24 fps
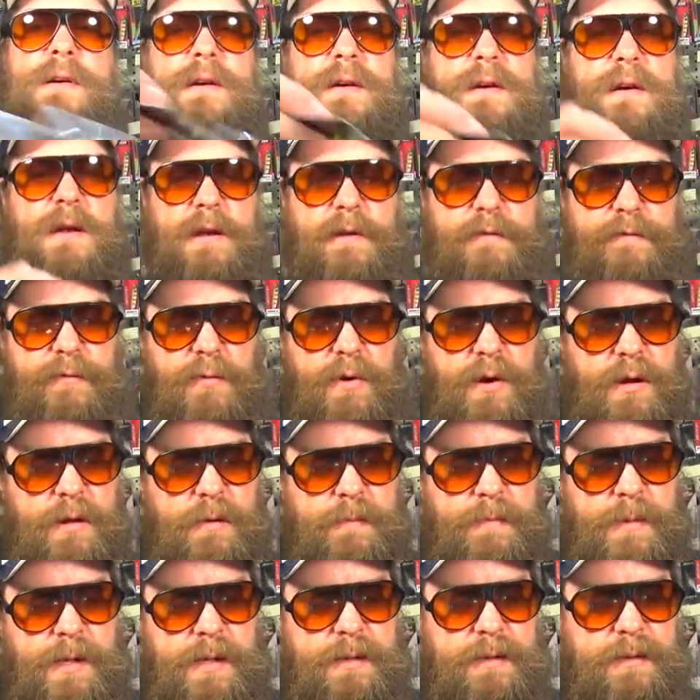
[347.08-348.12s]

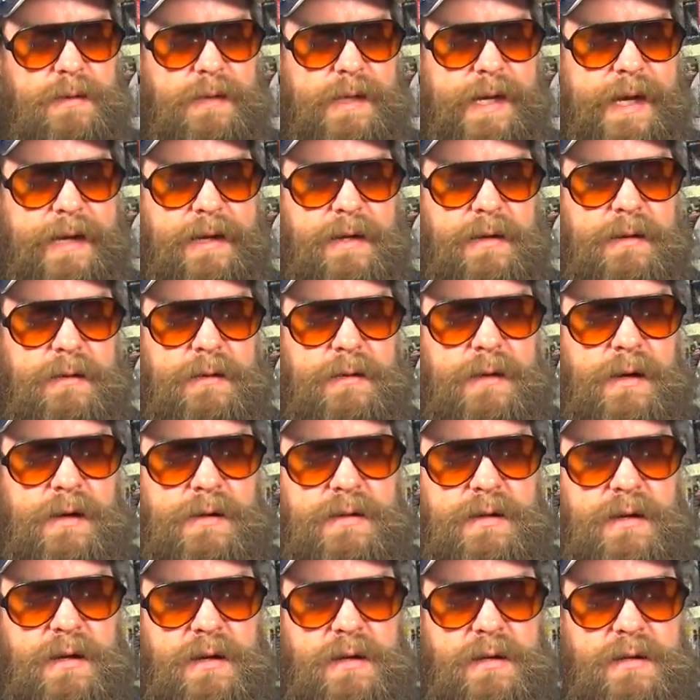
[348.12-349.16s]
from Lake
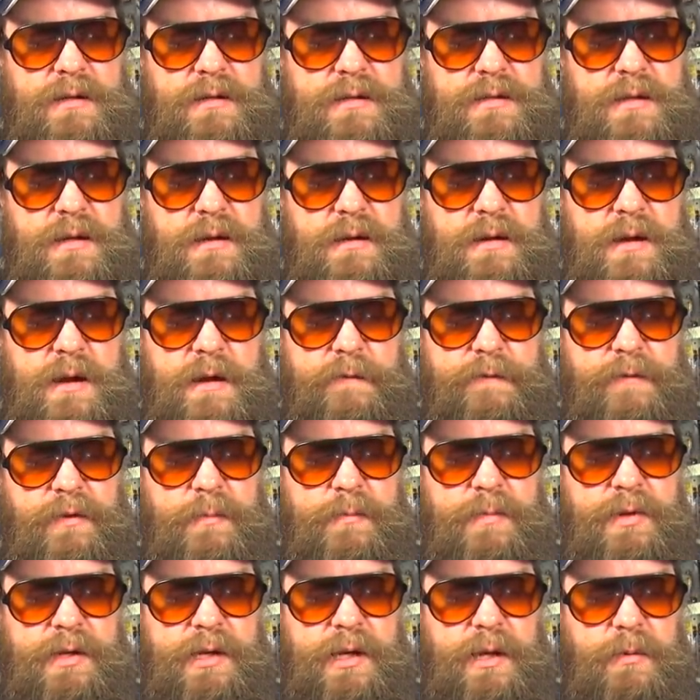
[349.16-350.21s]
Lunkers. Not
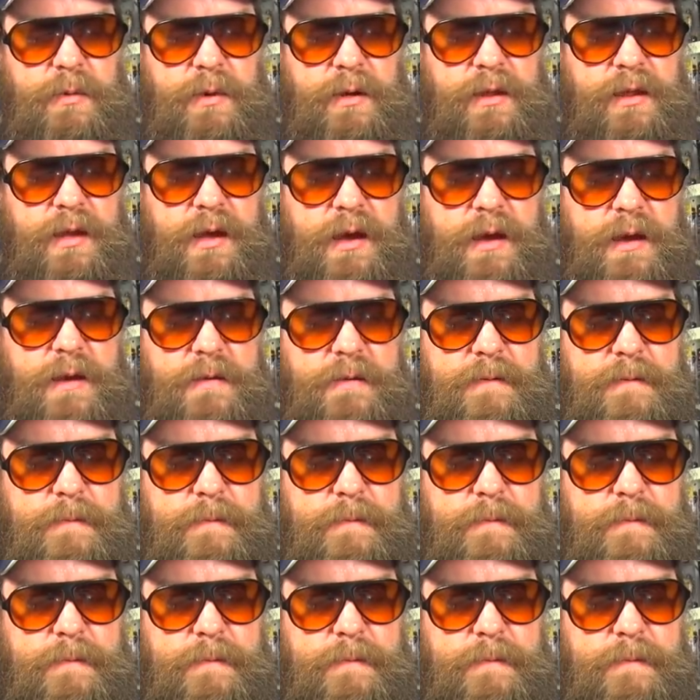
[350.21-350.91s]
familiar with that.